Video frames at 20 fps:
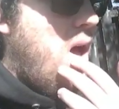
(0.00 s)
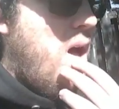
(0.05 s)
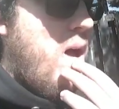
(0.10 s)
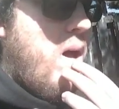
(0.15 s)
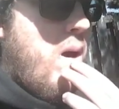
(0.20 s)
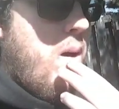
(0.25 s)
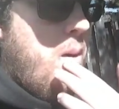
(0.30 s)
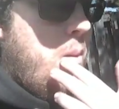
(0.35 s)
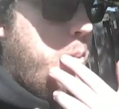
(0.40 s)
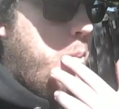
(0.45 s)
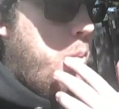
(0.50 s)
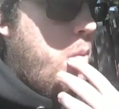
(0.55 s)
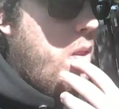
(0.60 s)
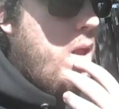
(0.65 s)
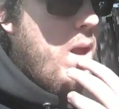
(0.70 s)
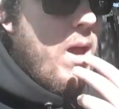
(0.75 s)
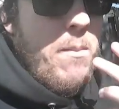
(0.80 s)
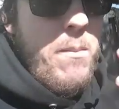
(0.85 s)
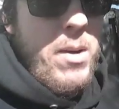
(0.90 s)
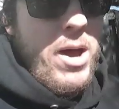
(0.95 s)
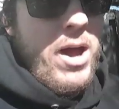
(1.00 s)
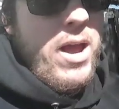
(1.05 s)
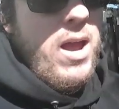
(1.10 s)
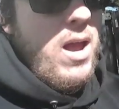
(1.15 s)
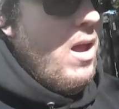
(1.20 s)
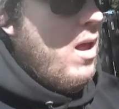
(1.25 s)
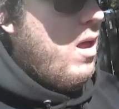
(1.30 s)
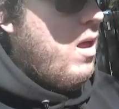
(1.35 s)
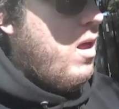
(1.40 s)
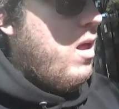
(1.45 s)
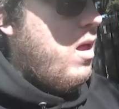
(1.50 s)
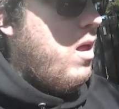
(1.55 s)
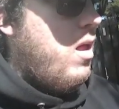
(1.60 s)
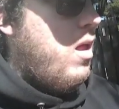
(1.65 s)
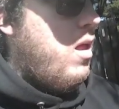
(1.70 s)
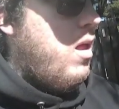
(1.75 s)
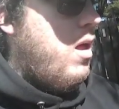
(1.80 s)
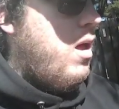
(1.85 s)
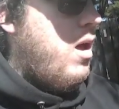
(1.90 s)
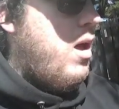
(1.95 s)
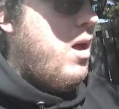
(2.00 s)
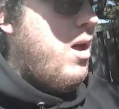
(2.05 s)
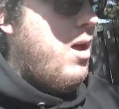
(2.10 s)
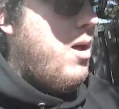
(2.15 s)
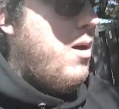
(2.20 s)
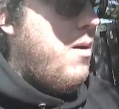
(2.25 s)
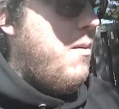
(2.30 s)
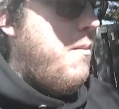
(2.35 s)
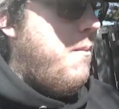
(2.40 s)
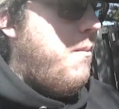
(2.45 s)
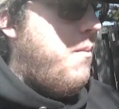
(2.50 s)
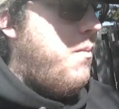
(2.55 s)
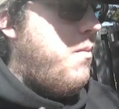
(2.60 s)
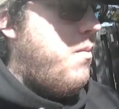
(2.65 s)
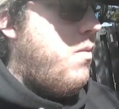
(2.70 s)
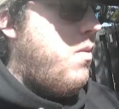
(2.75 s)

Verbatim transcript: Um, I might, um,